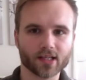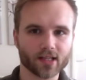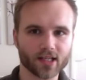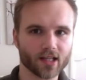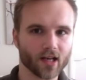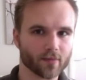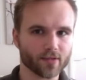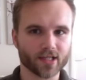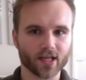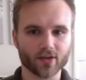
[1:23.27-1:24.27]

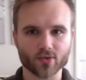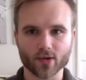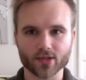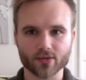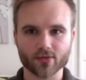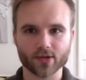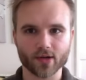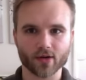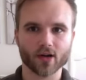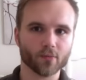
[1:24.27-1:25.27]

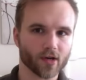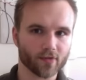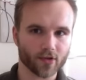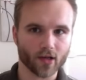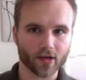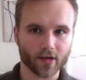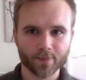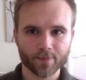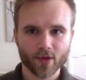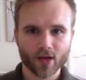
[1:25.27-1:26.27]
Eatlikepotatoes123.com, whatever you like.
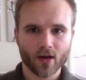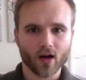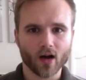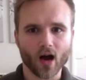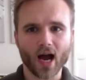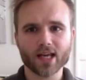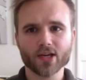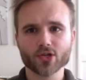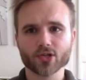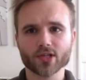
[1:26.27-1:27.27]
I
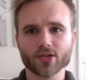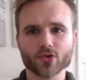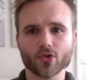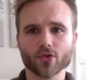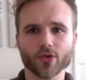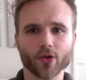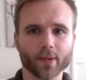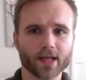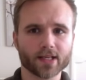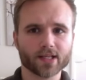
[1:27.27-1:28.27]
usually use Google
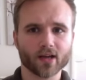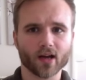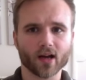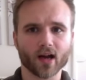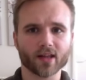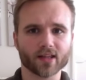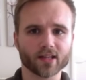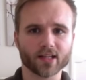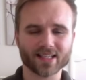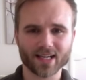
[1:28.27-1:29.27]
domains. I think
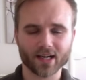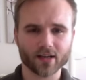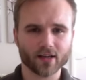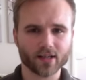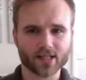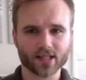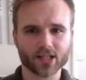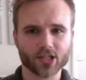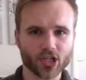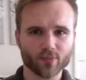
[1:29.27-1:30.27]
that it's not the
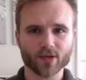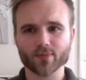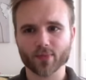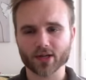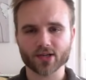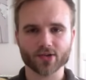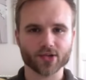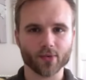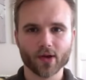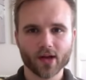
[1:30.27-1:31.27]
cheapest, but they're
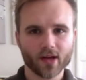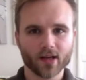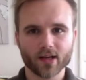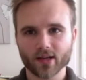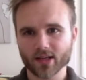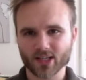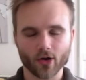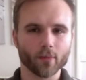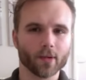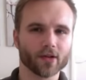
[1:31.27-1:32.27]
all
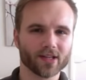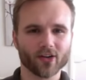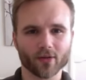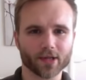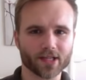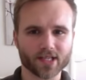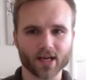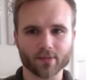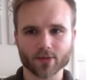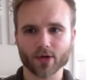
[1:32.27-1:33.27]
about the
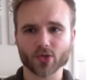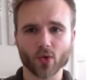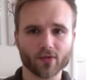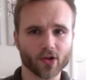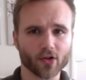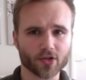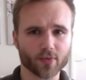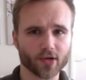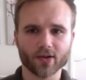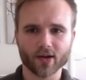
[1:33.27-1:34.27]
same. It's about $12
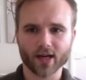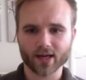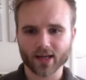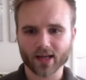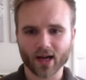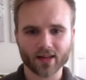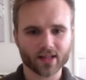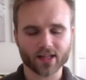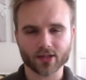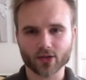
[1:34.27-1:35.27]
per year, and I
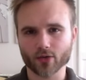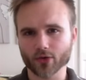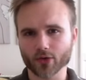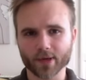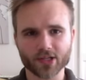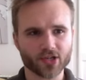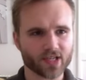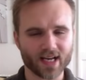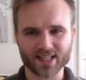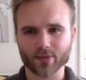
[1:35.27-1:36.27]
think that Google Domains just
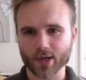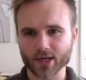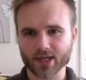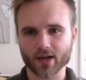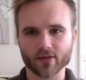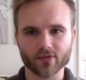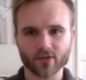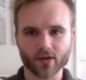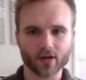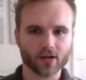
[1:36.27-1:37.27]
has the best kind of
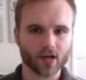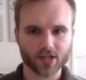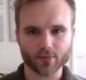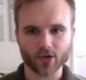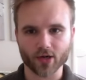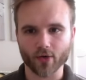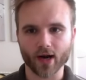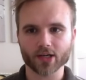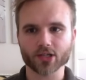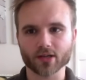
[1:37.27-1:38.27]
customer
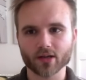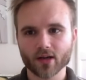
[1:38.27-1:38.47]
interaction.